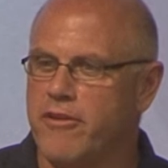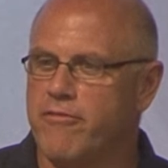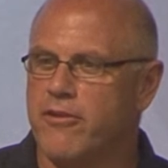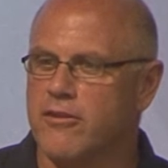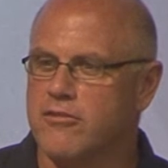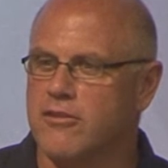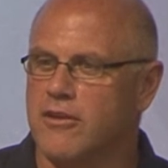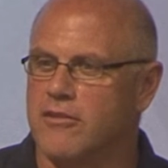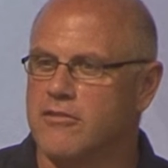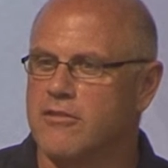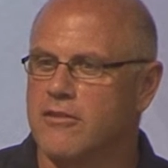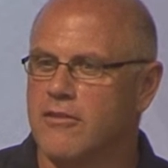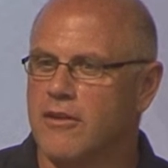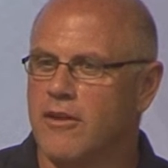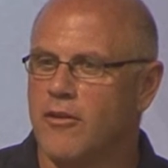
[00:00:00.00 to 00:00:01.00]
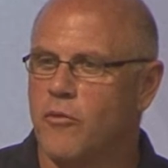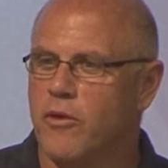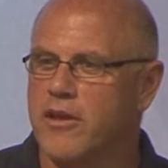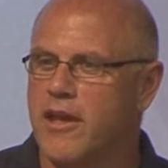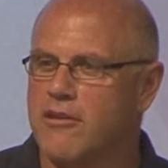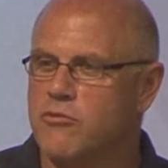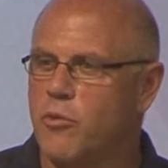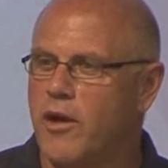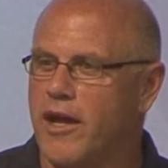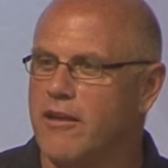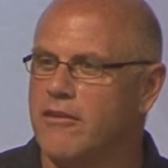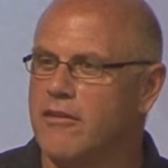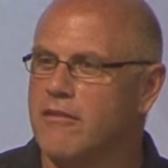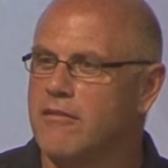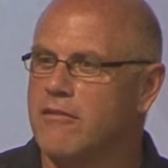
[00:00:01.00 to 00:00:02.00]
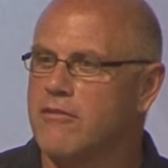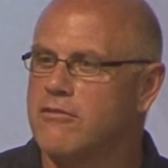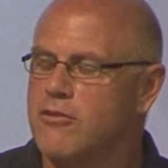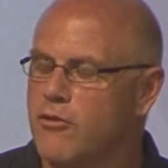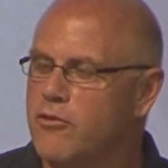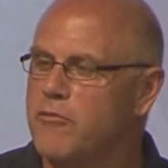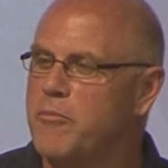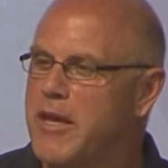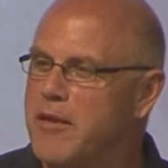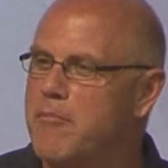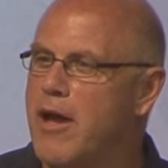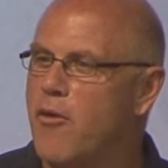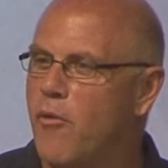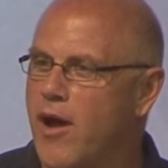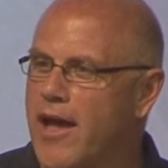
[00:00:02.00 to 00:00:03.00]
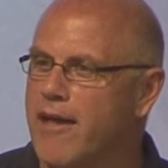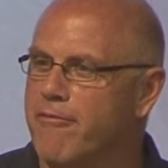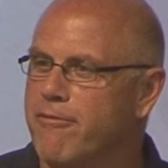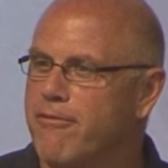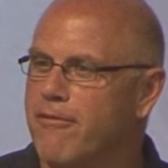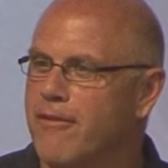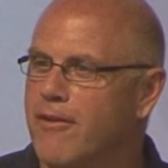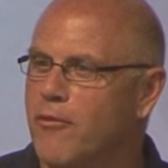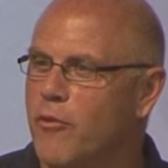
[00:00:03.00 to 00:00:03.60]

differences. Well, guess what? So do me and my wife.